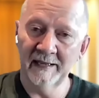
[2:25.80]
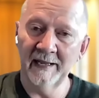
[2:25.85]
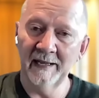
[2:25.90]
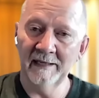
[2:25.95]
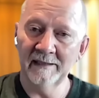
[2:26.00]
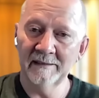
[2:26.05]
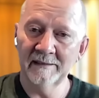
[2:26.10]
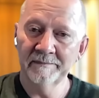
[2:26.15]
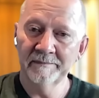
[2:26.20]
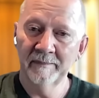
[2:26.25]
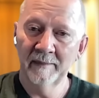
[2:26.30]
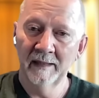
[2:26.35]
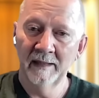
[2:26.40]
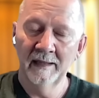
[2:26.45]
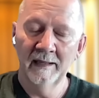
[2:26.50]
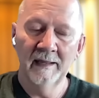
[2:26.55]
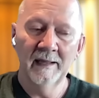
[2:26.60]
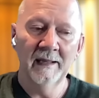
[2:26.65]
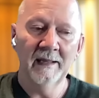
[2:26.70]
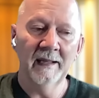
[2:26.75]
that.
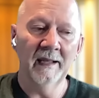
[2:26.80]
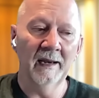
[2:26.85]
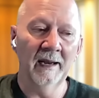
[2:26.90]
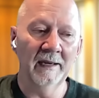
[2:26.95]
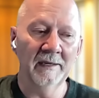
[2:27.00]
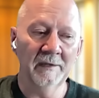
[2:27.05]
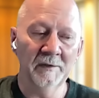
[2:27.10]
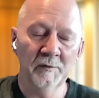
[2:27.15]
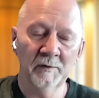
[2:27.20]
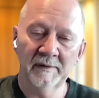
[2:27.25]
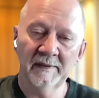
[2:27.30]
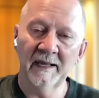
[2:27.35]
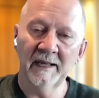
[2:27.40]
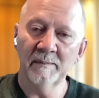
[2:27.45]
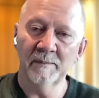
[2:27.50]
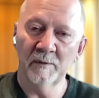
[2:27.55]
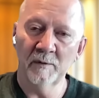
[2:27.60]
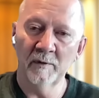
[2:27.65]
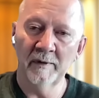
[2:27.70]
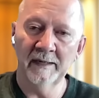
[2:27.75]
And I knew at
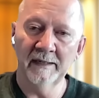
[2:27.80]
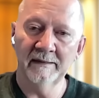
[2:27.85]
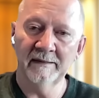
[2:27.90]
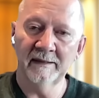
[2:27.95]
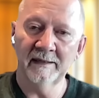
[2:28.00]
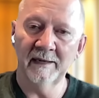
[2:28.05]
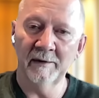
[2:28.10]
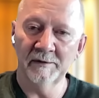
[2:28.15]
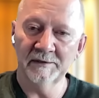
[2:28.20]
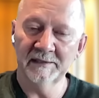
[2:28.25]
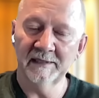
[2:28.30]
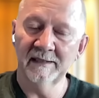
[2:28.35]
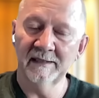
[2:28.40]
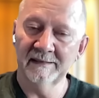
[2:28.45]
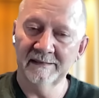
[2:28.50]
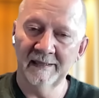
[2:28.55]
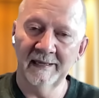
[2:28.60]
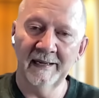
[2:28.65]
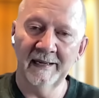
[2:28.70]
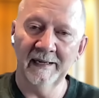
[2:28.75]
that point that I was going
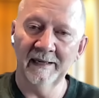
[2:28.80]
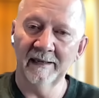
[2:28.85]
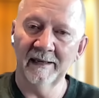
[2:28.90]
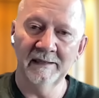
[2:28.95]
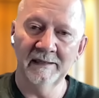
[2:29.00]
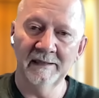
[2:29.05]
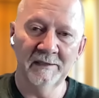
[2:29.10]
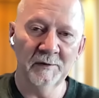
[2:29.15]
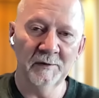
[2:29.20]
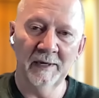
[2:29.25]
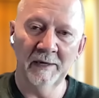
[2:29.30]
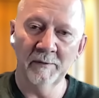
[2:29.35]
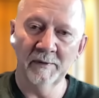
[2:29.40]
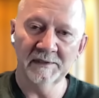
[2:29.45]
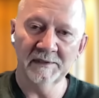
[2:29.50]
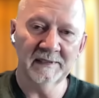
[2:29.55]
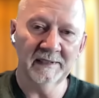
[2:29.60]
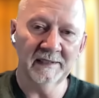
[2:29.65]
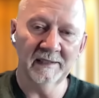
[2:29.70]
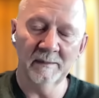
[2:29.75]
to die. I knew I
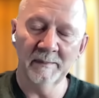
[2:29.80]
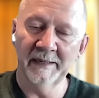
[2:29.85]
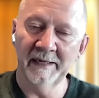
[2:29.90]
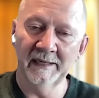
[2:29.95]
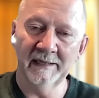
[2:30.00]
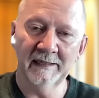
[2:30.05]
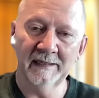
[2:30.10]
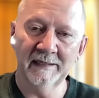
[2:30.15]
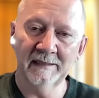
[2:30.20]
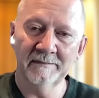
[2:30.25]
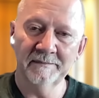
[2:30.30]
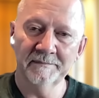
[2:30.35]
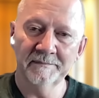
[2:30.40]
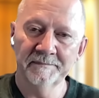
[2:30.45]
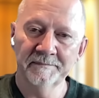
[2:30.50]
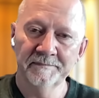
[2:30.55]
wasn't going to make it